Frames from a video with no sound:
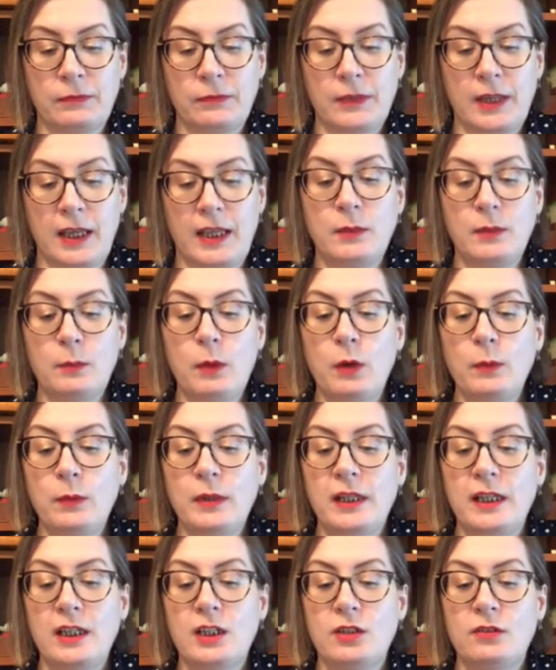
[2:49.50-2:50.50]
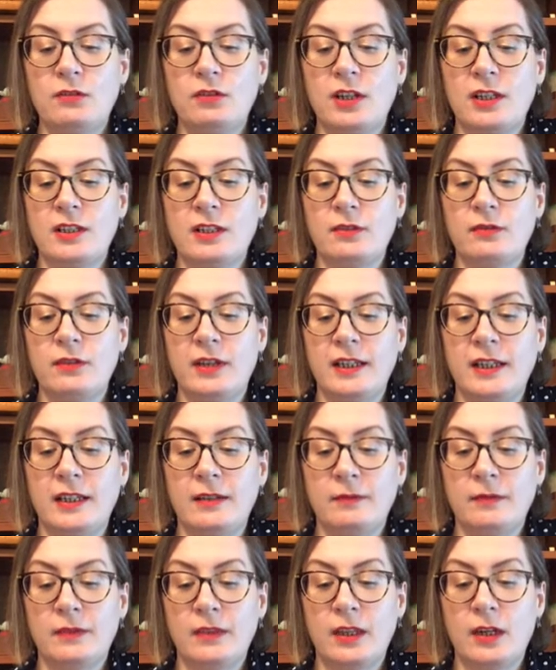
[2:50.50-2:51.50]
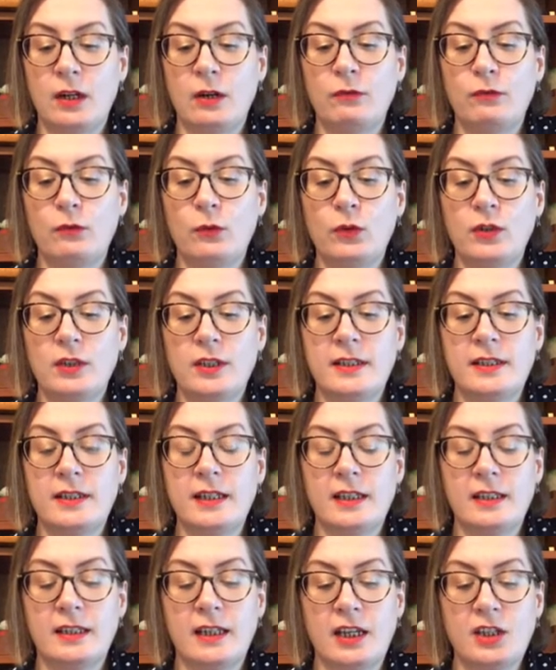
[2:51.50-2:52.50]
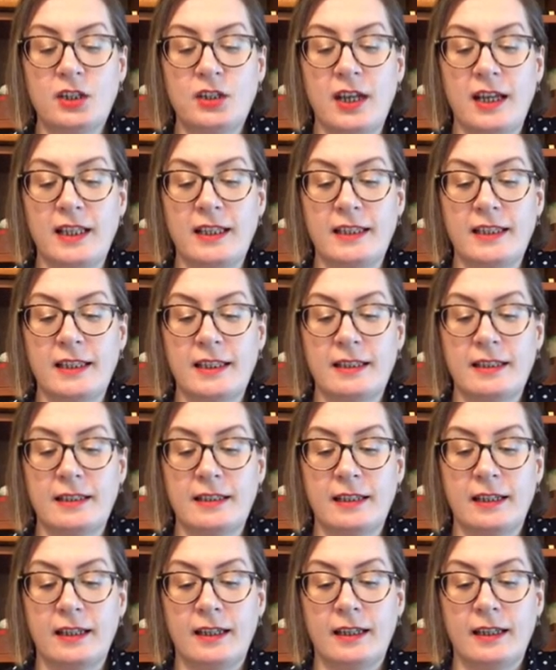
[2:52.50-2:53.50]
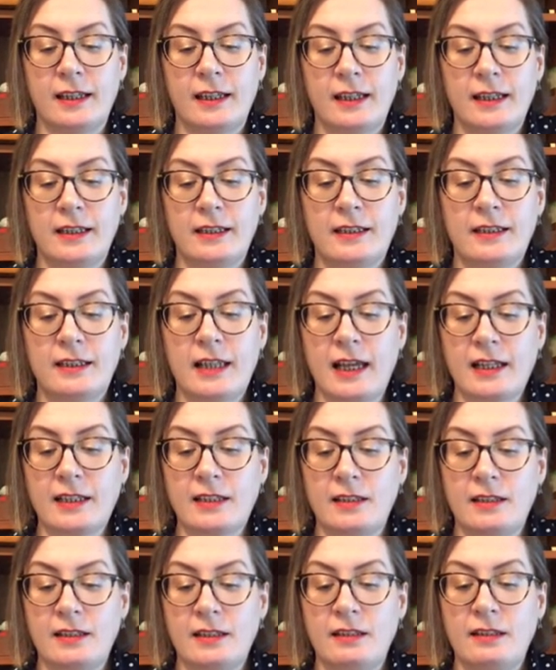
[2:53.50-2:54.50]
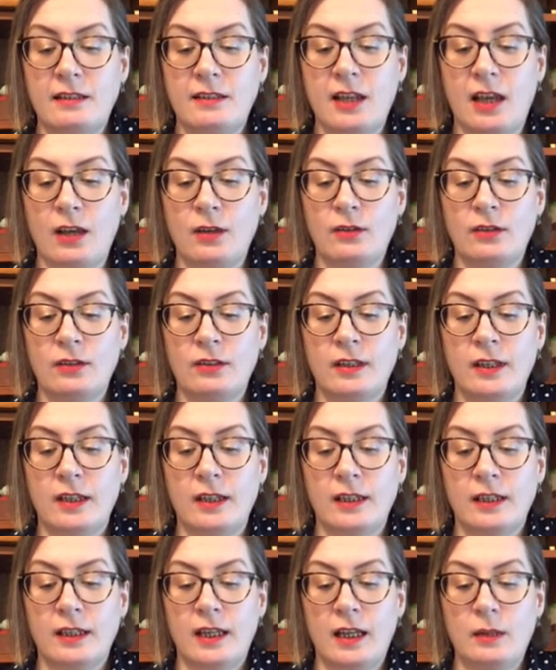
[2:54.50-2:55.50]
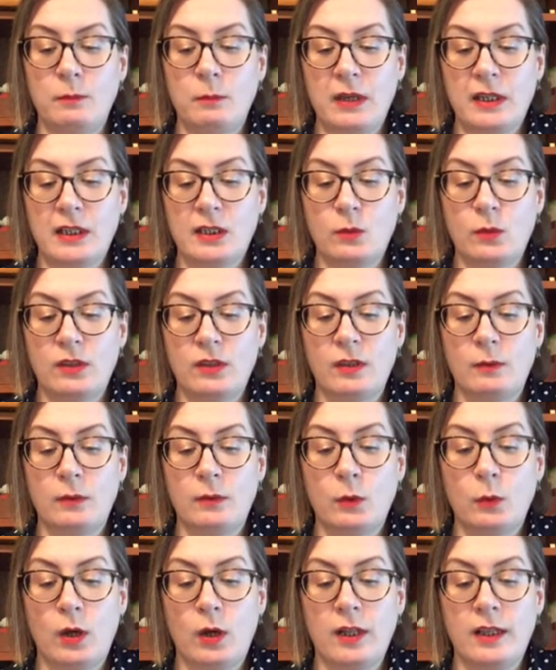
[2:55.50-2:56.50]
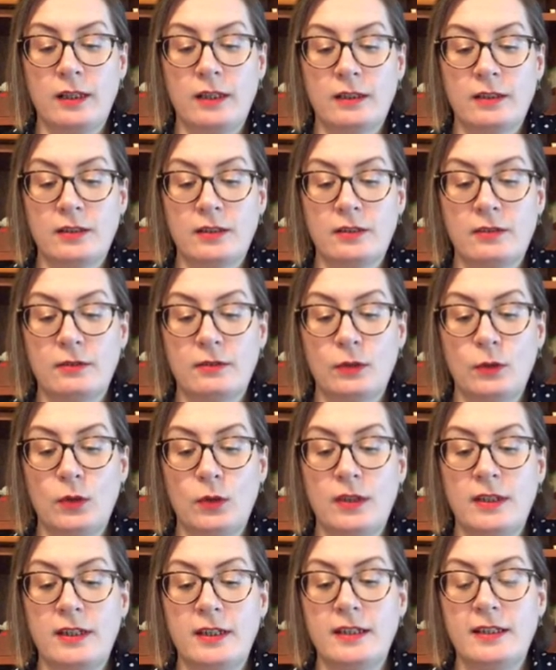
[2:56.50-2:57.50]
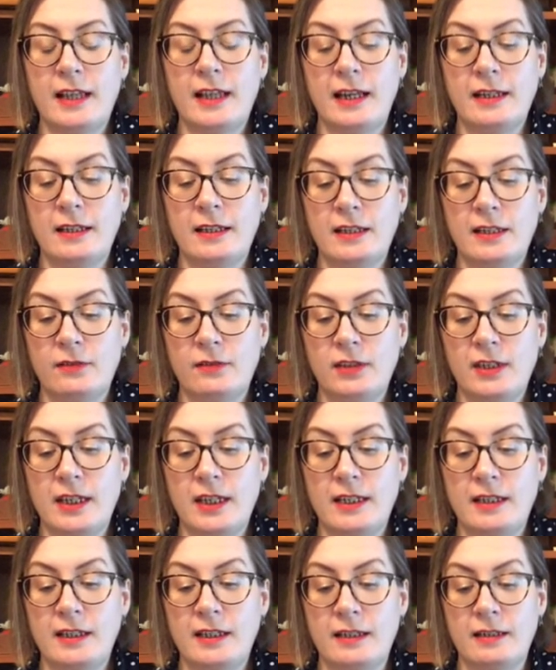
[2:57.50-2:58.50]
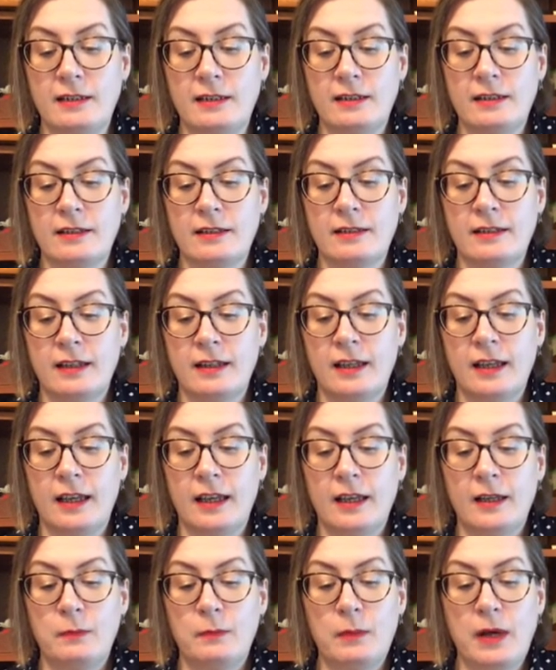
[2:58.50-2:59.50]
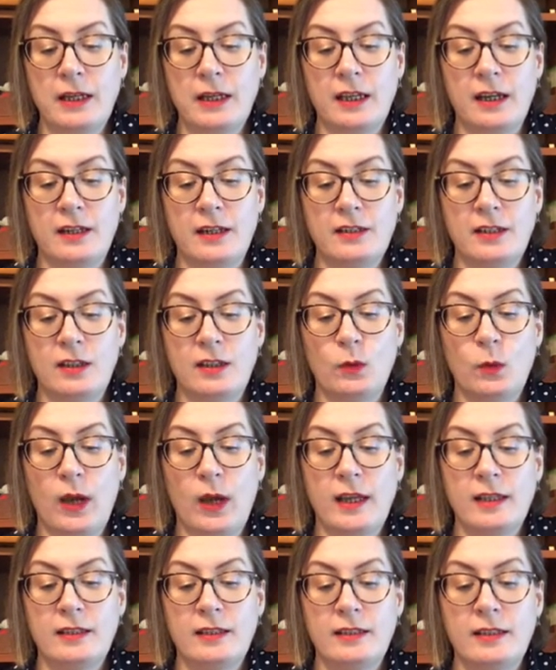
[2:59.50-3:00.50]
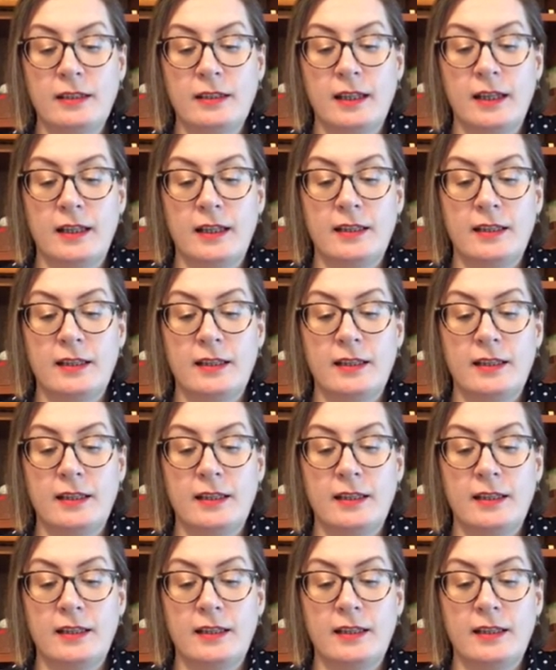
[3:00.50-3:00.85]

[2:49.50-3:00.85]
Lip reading: In the population of Transylvania, there are 4 distinct nationalities: Saxons in the south, and mixed with them the Wallachs, who are the descendants of the Dacians, Magyars in the west, and